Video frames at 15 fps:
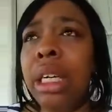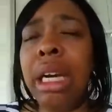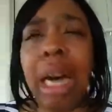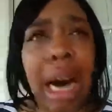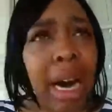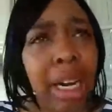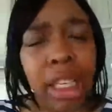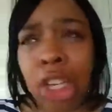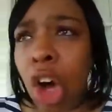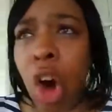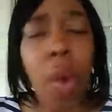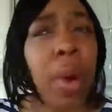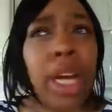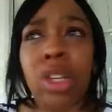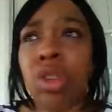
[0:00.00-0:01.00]
God is
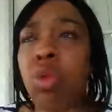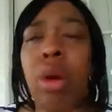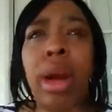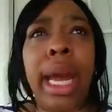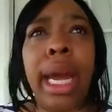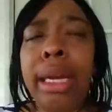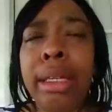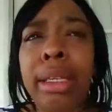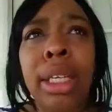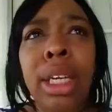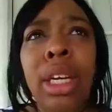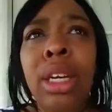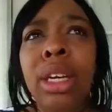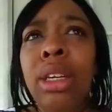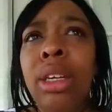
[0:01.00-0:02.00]
always right,
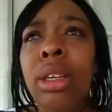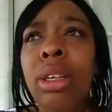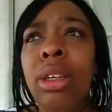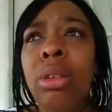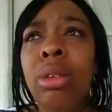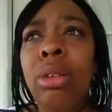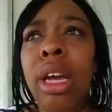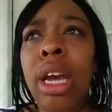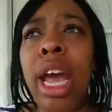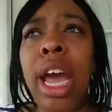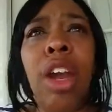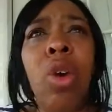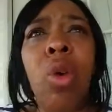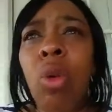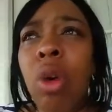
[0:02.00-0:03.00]

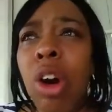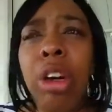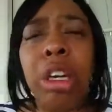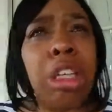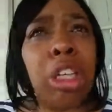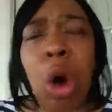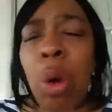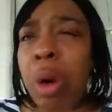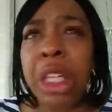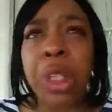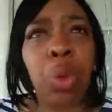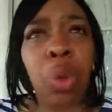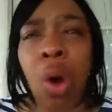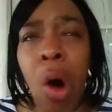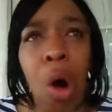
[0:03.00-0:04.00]
and the world is
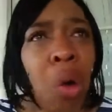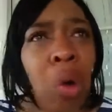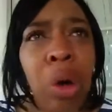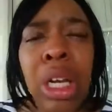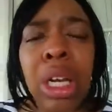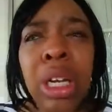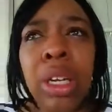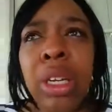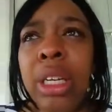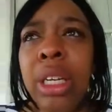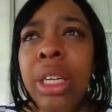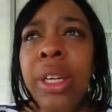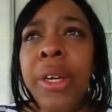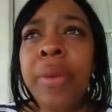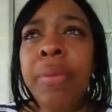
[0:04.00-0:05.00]
always wrong.
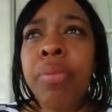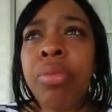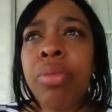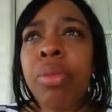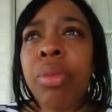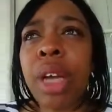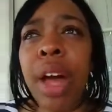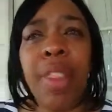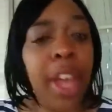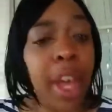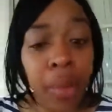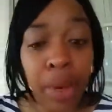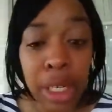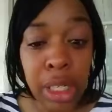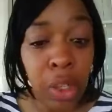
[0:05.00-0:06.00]
And
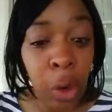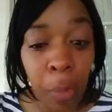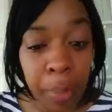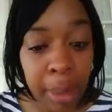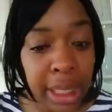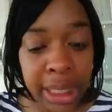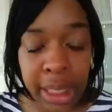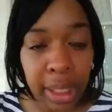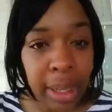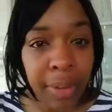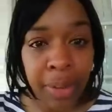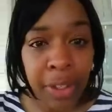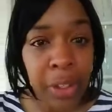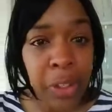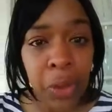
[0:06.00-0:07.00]
there is no mixing
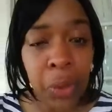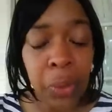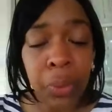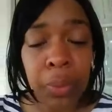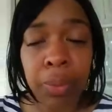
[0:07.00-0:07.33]
of the two.